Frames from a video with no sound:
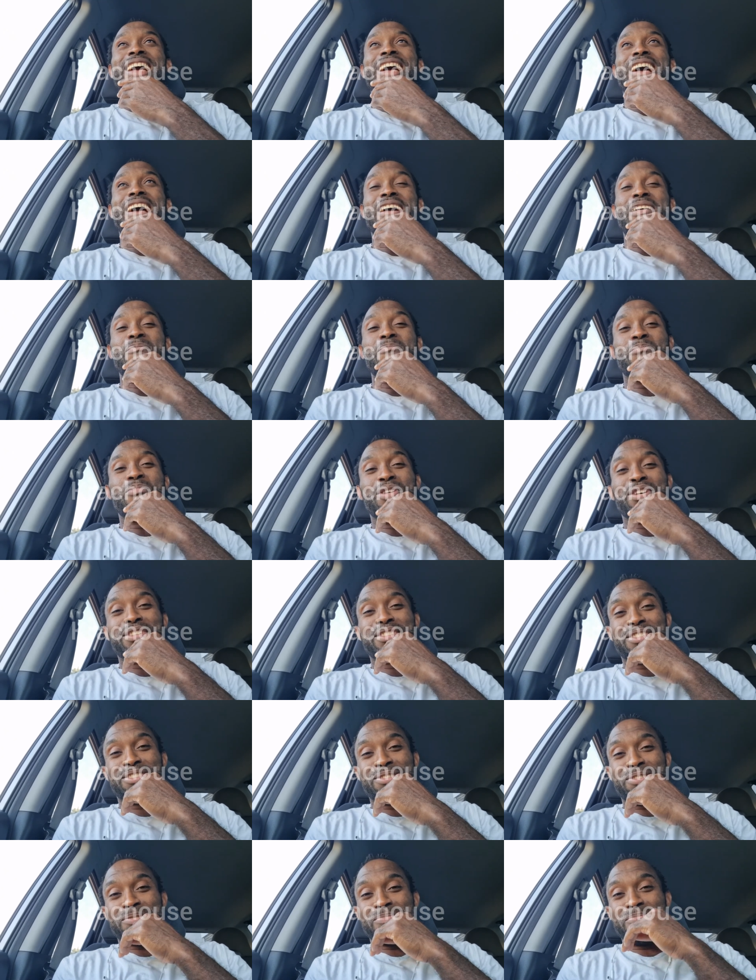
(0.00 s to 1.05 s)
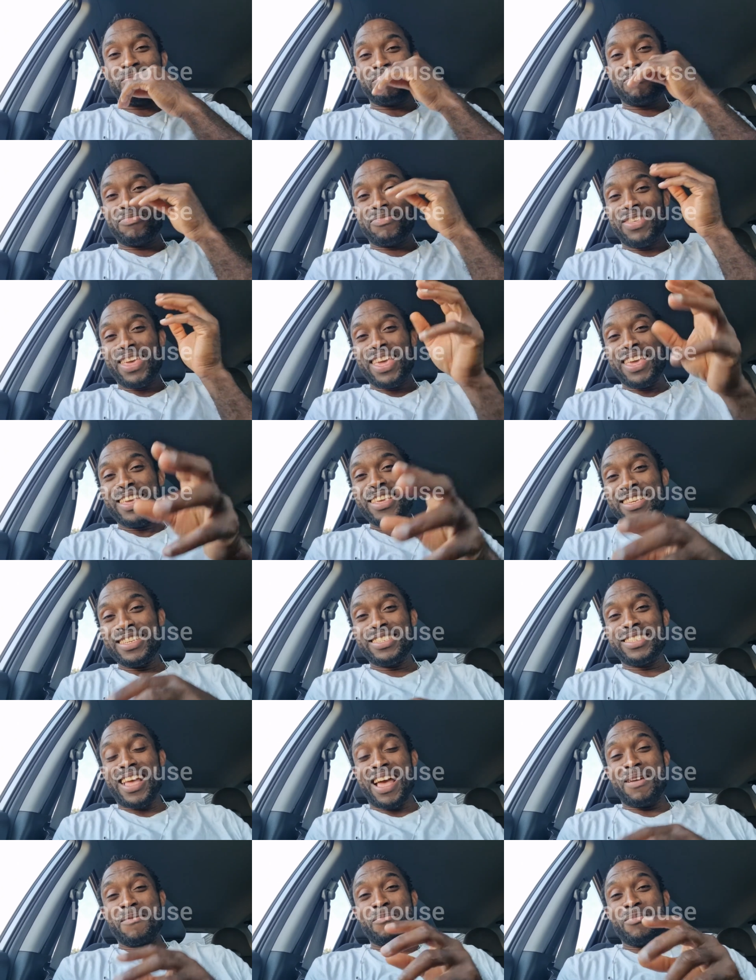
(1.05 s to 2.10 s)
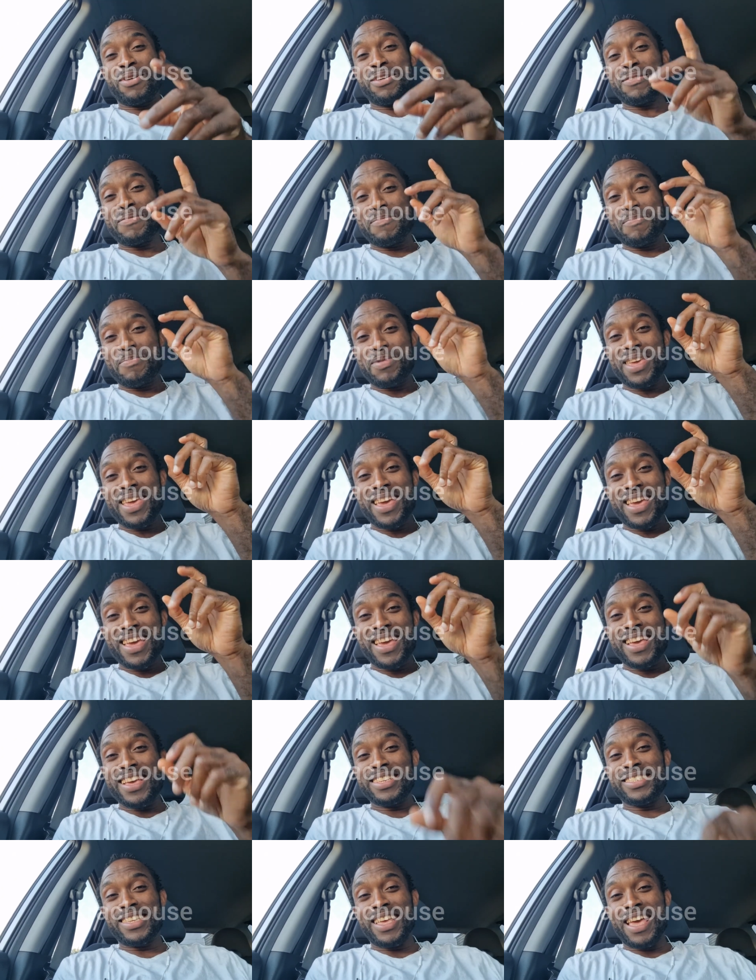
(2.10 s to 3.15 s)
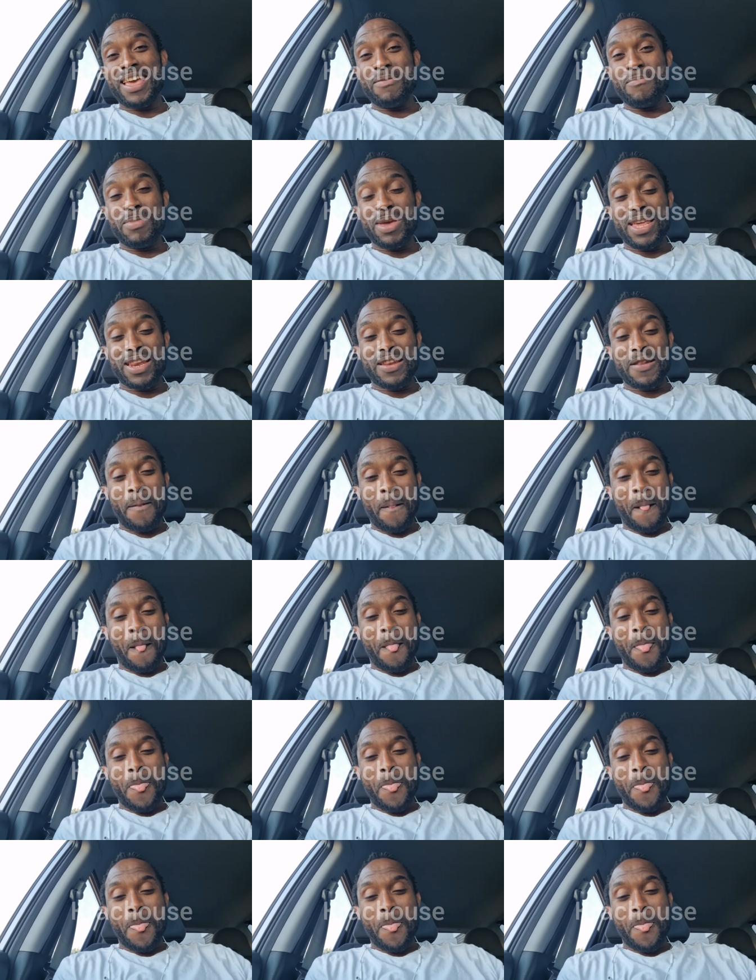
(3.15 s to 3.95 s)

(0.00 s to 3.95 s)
I bought some things. I bought PS Eben